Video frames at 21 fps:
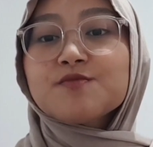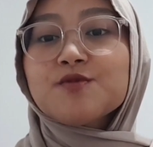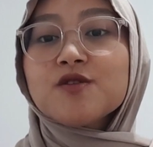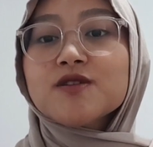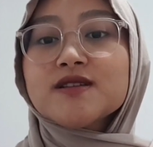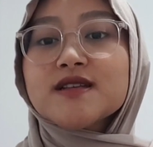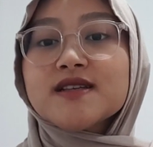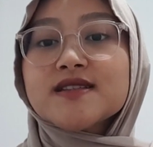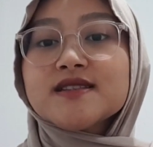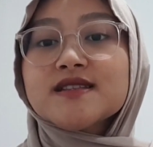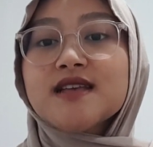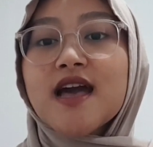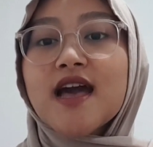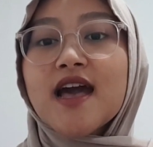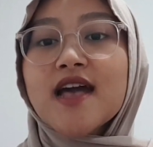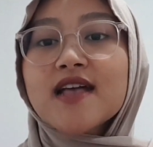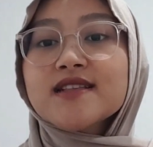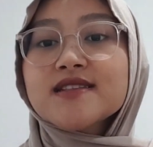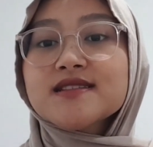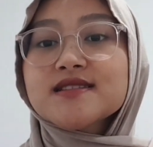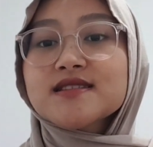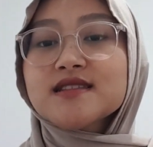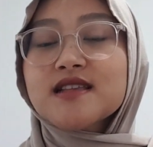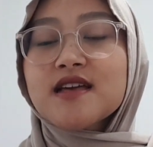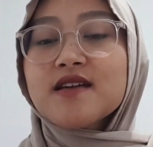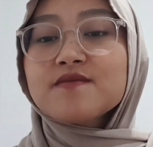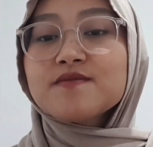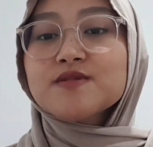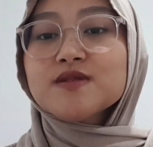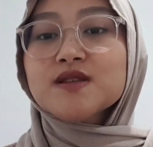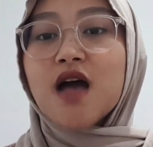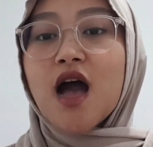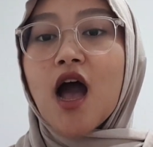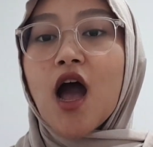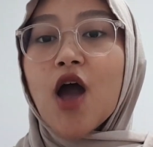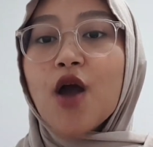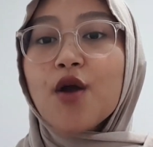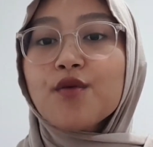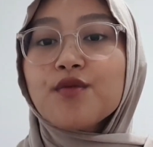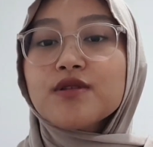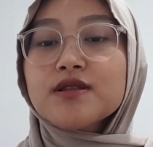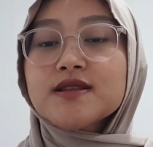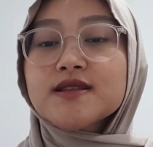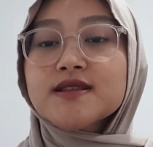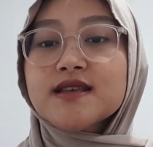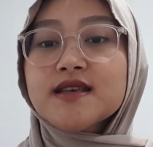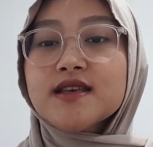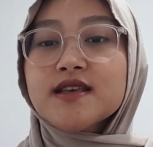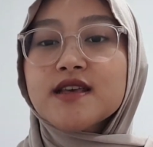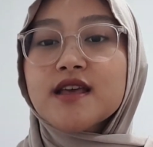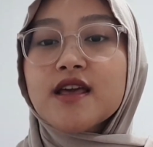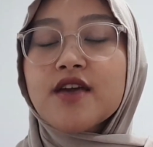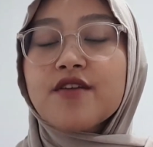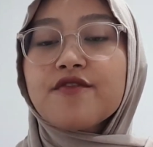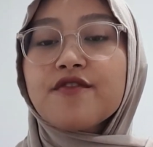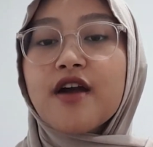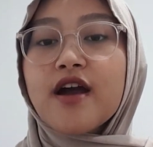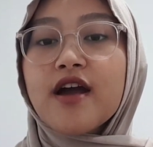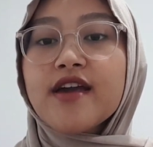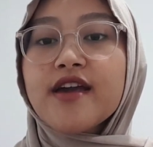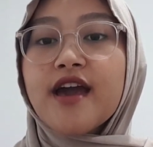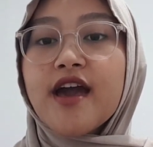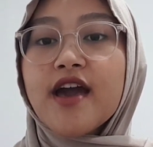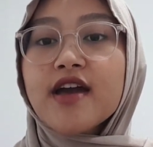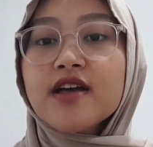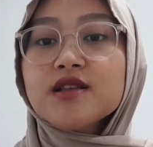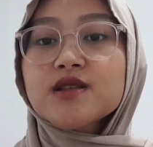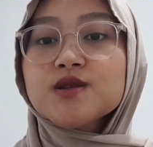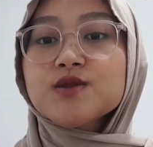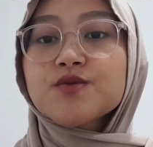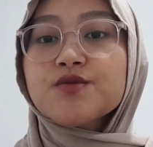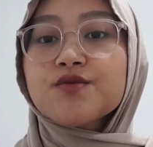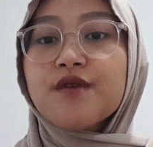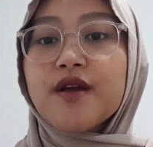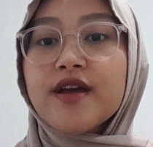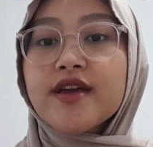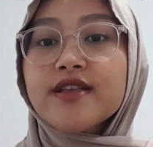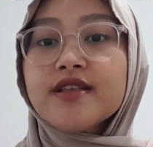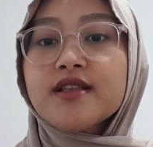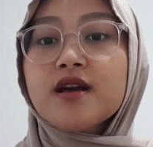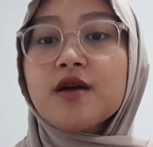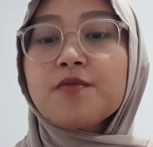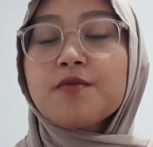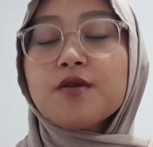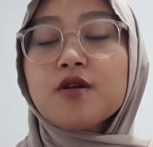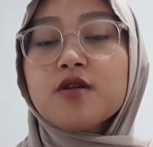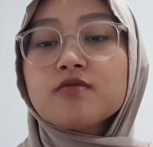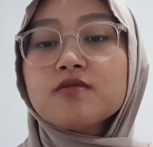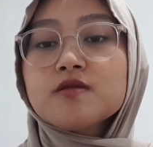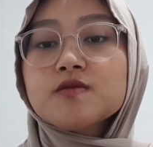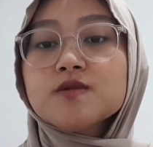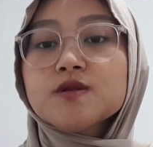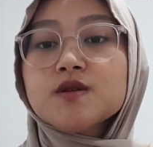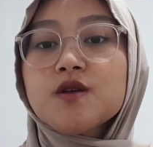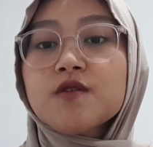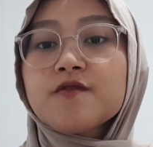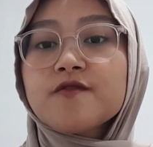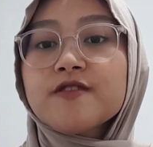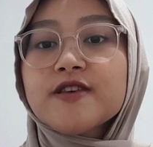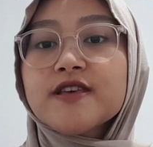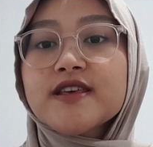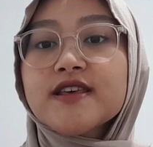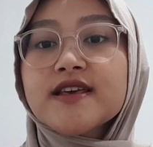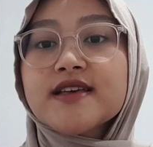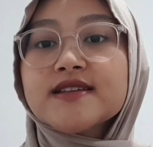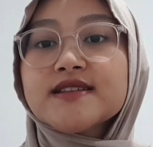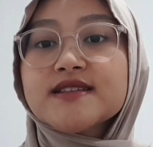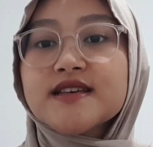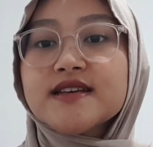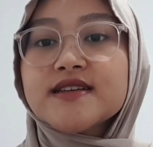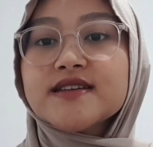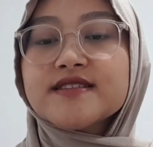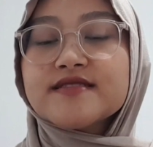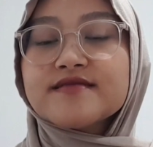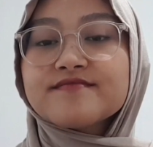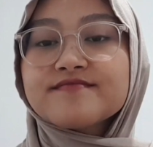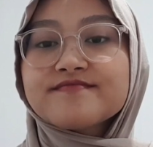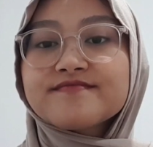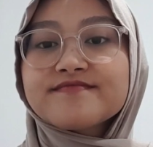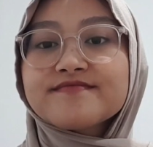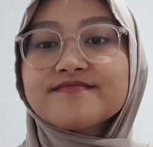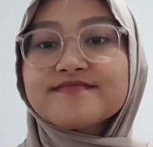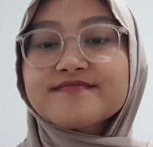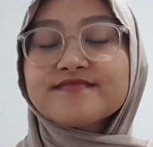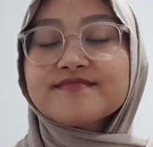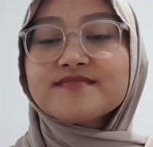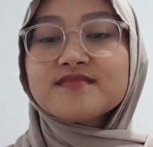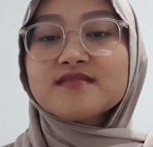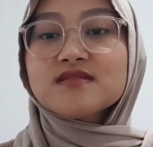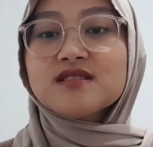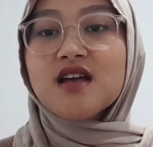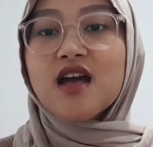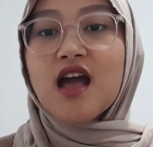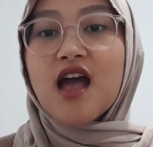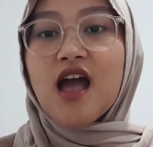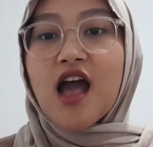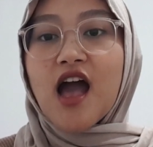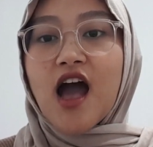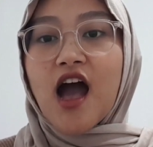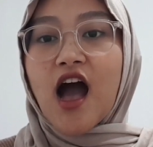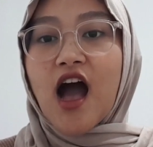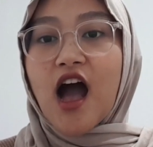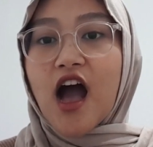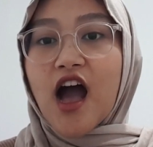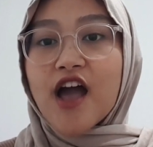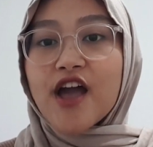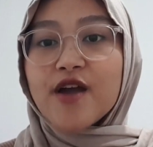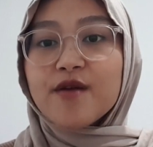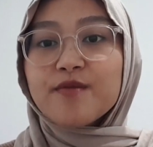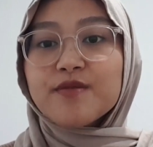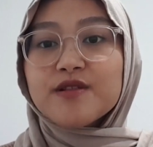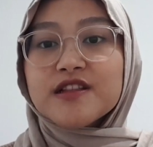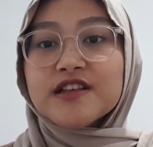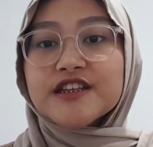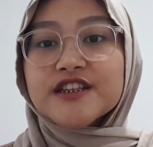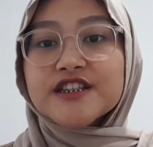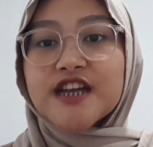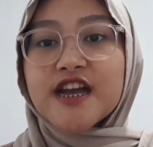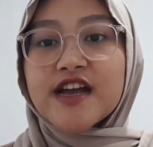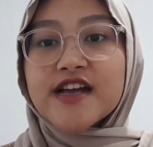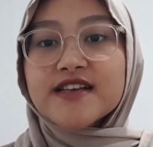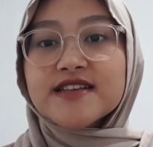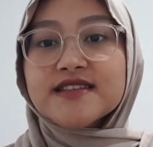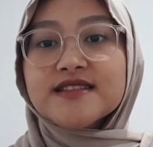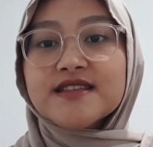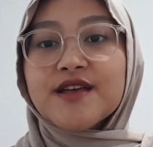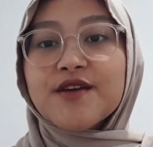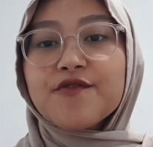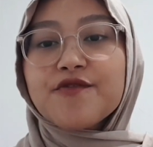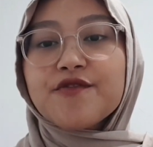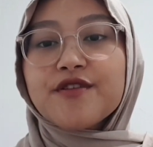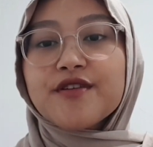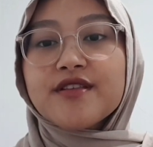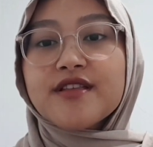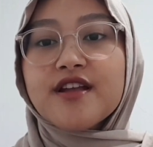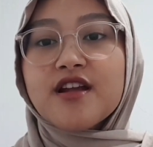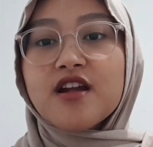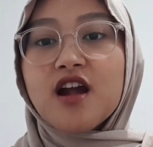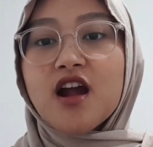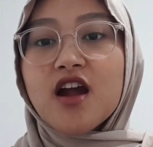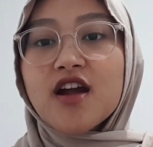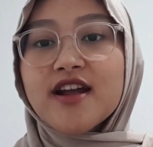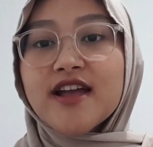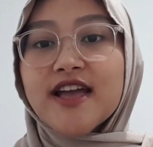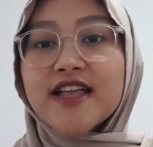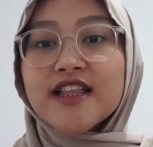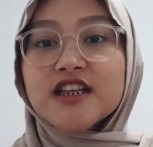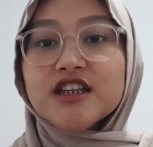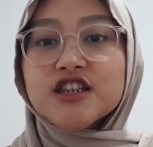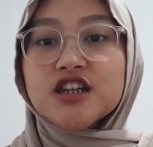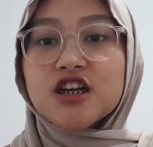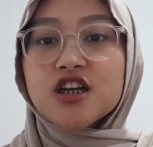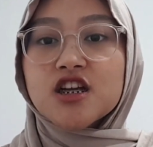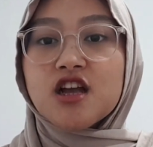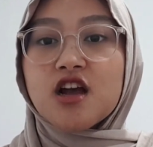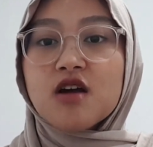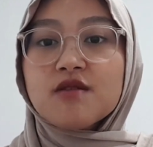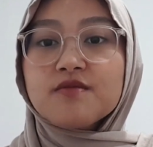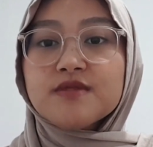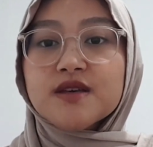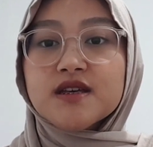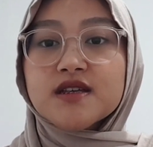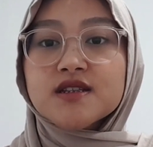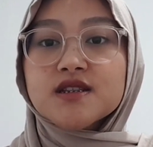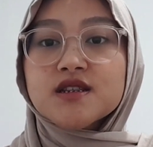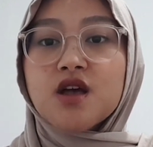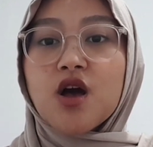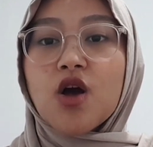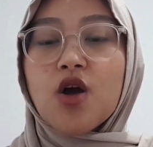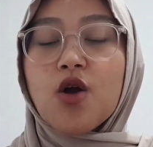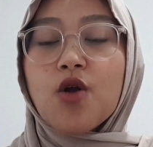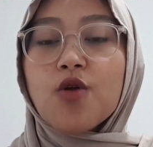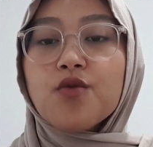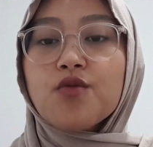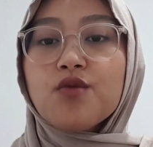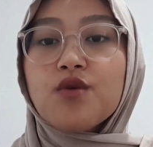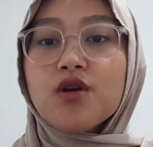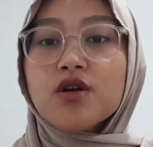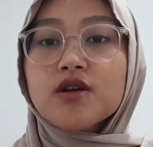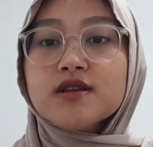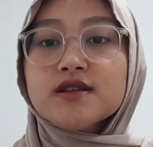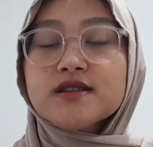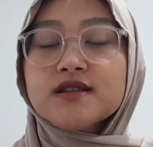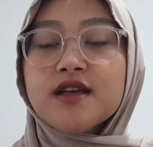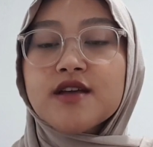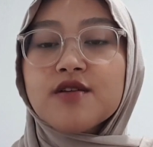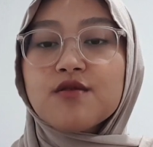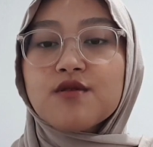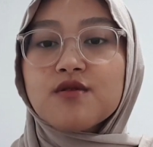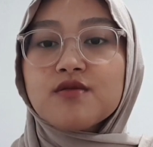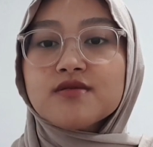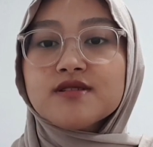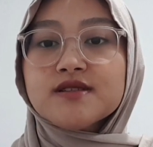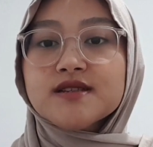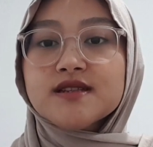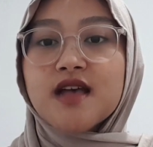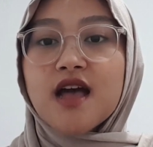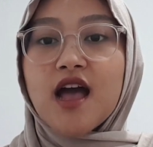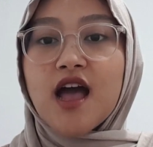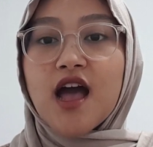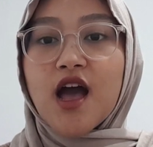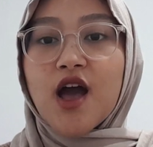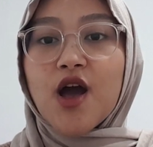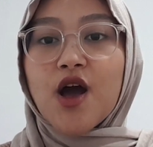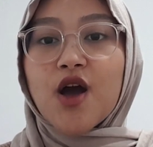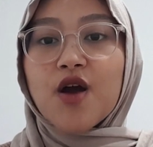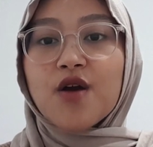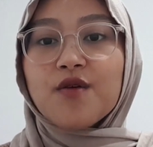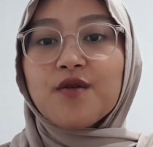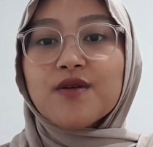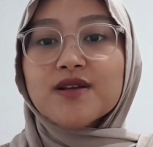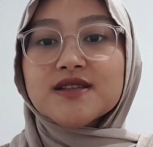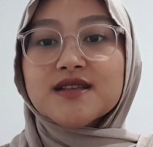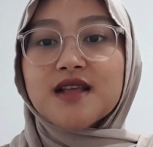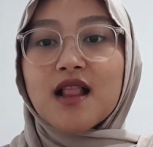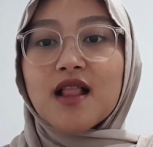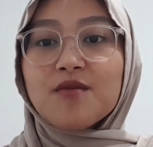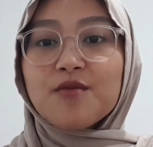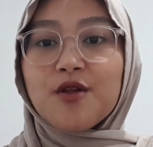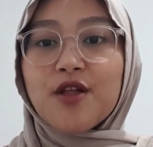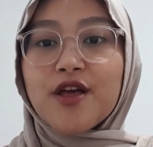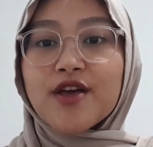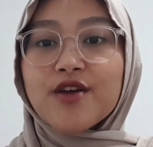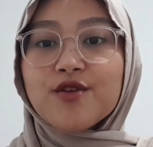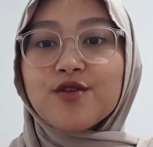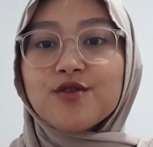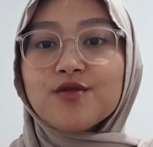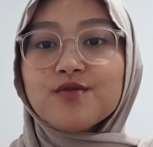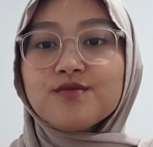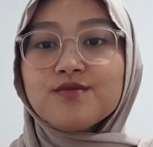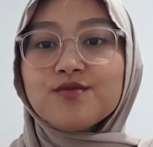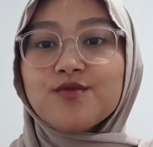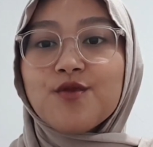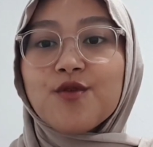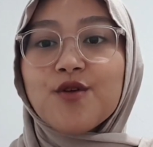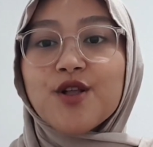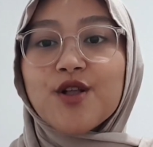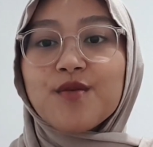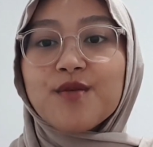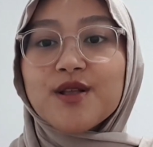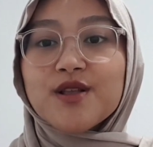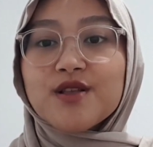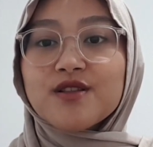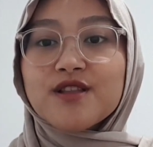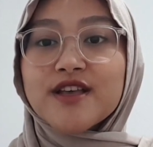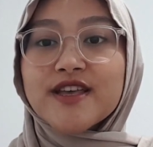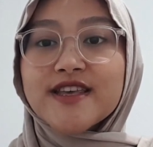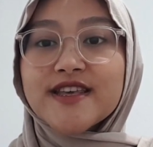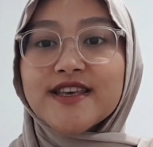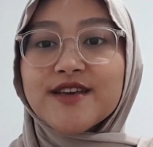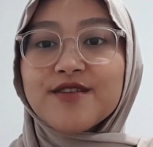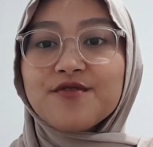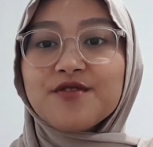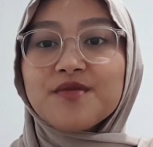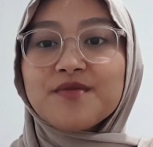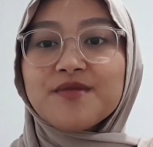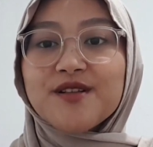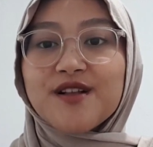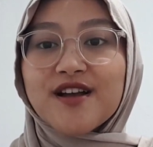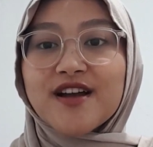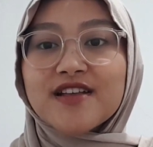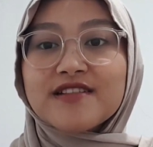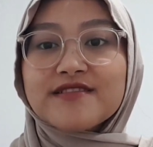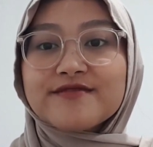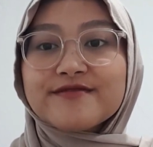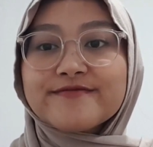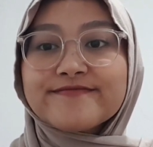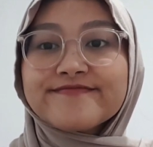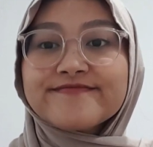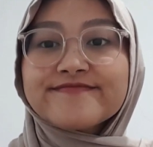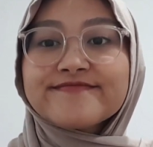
process and steps I would take if I had to write a problem solving essay. I apologize if there are any shortcomings or word errors. Wassalamualaikum warahmatullahi wabarakatuh.